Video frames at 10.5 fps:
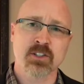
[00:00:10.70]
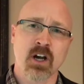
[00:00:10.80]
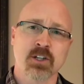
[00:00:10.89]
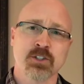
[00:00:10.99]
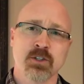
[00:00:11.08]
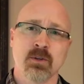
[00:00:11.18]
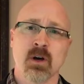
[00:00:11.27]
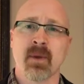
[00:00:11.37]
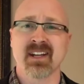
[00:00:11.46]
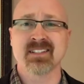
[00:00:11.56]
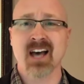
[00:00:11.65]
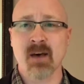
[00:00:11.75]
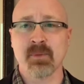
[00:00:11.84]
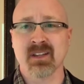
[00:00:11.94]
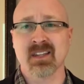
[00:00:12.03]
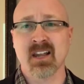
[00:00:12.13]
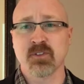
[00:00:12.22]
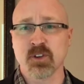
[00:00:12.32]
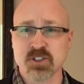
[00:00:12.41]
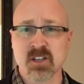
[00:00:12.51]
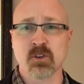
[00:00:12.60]
to talk to you about a topic that I've
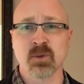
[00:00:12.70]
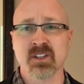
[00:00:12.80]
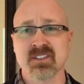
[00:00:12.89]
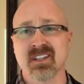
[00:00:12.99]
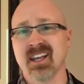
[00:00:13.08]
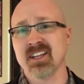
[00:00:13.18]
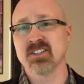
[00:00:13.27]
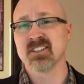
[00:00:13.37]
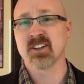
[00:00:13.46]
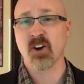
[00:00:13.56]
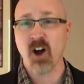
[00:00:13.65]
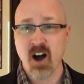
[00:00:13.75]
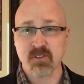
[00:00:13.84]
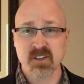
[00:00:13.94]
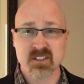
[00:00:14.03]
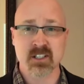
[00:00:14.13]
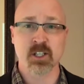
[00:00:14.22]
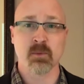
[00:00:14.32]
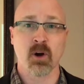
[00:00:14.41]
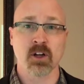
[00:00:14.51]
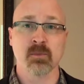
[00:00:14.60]
heard several real estate agents in our office and in the
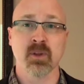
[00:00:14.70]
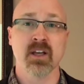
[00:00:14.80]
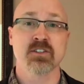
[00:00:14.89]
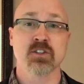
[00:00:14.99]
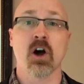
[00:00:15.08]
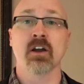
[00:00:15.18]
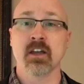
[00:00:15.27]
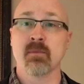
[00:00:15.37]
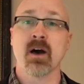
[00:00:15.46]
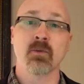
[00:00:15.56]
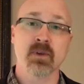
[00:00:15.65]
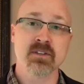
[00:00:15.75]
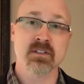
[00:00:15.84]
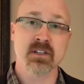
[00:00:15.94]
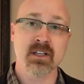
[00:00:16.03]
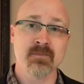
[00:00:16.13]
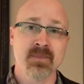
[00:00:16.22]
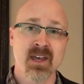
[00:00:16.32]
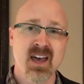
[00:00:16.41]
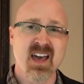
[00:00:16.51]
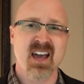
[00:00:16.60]
marketplace talking about recently,
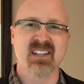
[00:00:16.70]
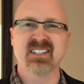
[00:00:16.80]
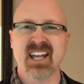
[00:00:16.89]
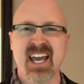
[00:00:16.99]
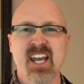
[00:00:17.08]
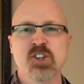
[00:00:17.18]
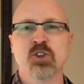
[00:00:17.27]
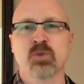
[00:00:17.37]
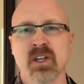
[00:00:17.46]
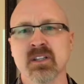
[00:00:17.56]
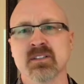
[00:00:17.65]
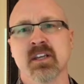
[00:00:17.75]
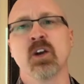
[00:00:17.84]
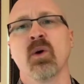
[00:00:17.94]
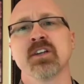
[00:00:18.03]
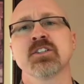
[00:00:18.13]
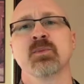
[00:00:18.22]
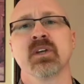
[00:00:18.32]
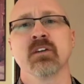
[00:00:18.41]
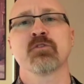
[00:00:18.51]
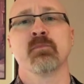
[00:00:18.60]
and it's an age-old real estate question we
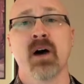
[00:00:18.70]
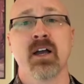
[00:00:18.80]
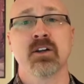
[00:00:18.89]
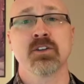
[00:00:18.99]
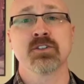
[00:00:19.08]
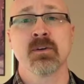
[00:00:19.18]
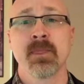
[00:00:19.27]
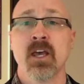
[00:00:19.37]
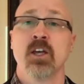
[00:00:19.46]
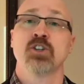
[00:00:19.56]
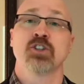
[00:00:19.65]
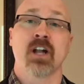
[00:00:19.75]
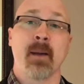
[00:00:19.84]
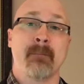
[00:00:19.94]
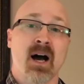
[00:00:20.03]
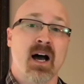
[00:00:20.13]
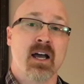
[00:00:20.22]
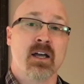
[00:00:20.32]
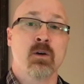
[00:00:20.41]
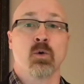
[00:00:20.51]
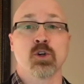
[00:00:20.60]
get from buyers: should I
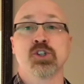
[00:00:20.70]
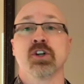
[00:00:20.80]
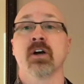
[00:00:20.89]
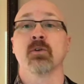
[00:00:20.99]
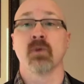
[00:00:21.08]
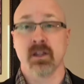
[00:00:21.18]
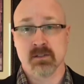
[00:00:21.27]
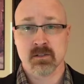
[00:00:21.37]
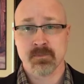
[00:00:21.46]
buy or should I rent?